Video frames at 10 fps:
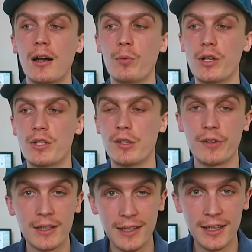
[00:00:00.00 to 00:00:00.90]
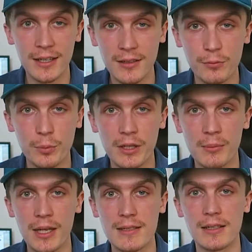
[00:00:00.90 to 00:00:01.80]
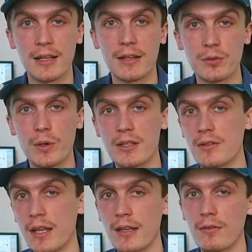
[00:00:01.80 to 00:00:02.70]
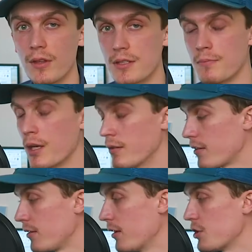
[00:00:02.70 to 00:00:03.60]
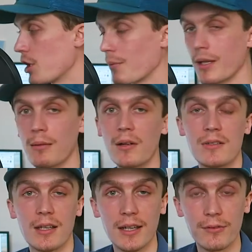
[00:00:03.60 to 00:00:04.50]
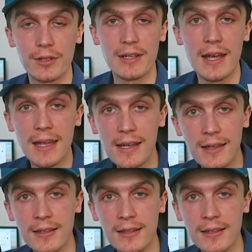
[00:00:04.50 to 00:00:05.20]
which if I can get in will be amazing. I have to wait till the end of this month. I check my emails like every day.